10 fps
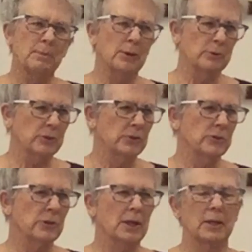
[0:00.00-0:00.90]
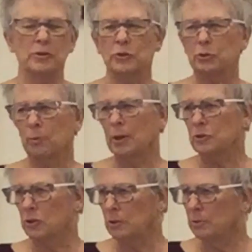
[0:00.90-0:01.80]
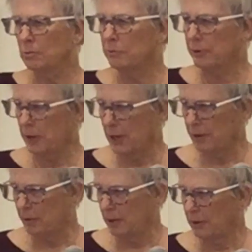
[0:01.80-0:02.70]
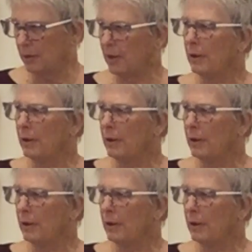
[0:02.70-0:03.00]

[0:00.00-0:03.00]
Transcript: Moses an instruction for Aaron